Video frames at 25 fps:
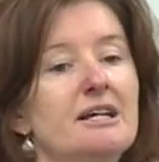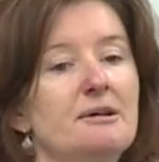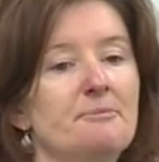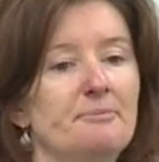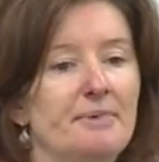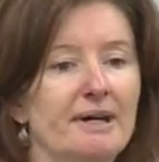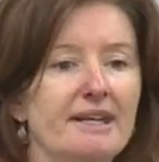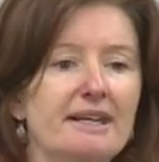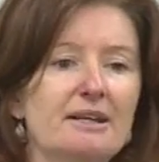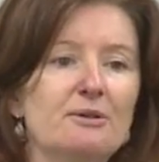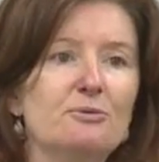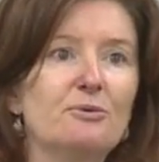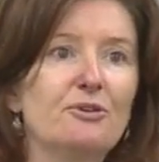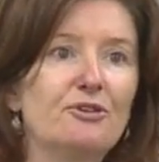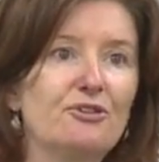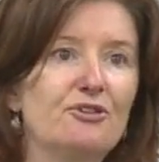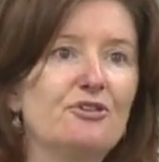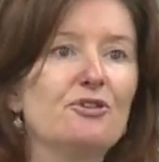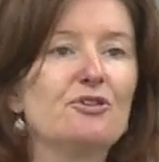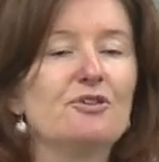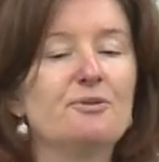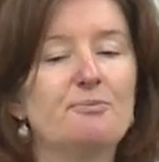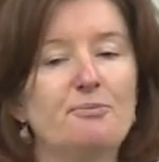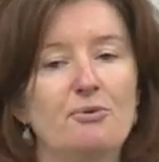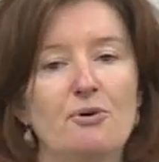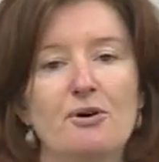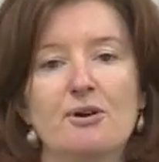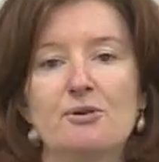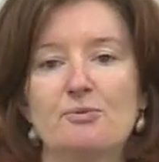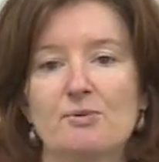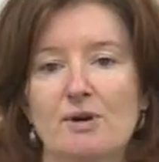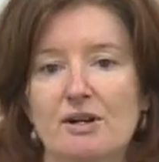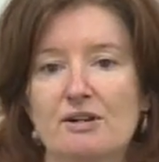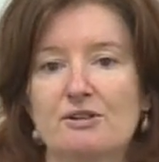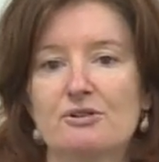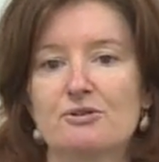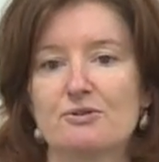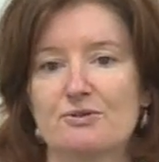But it was to the point
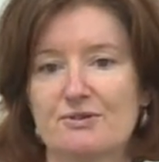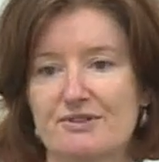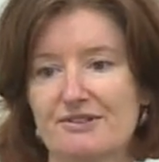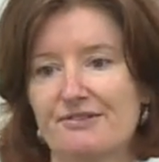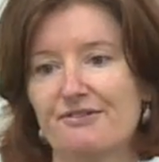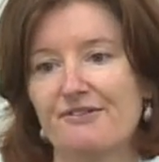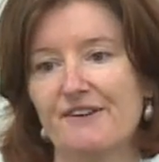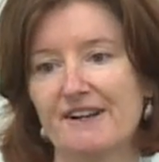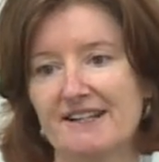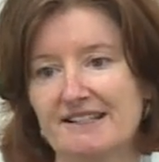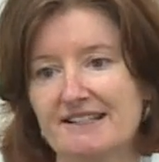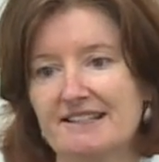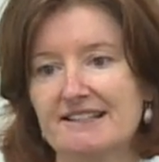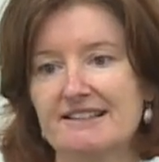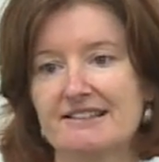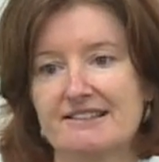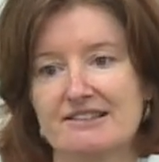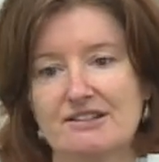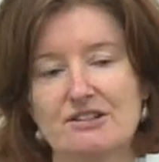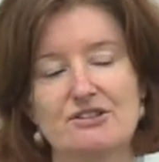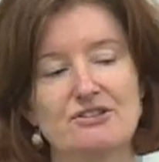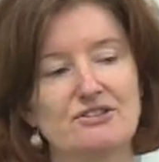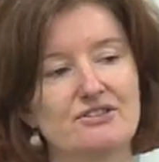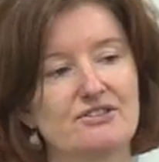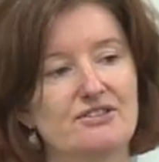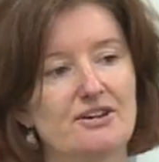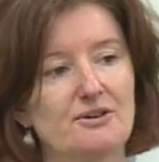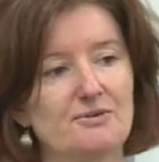where it was affecting decisions